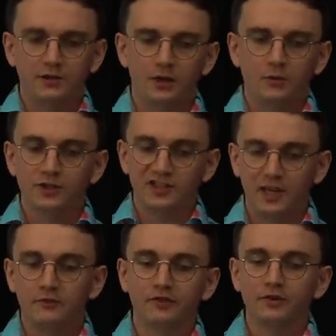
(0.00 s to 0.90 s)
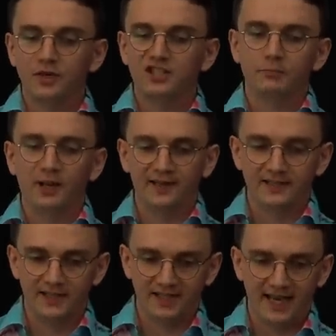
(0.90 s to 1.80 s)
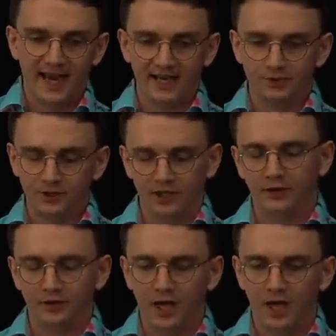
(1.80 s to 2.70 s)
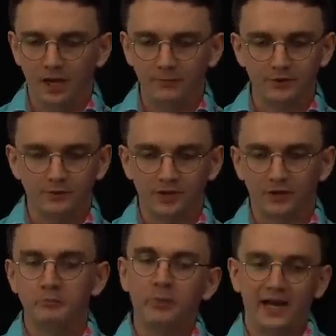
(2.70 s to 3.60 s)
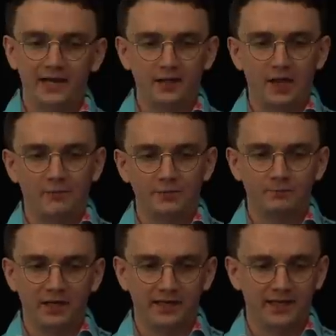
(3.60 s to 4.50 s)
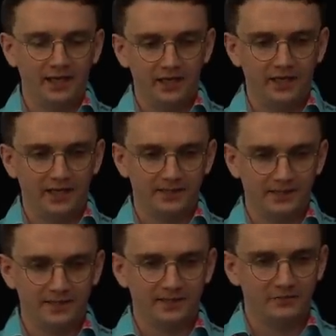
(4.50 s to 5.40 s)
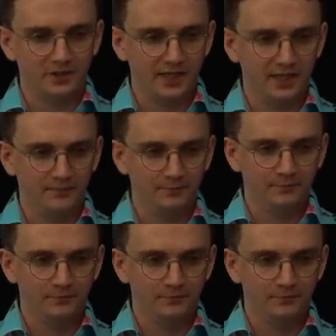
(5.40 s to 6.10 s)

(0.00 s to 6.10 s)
though, was the infantry's ability to act with the other arms, with combined arms being key in 1917.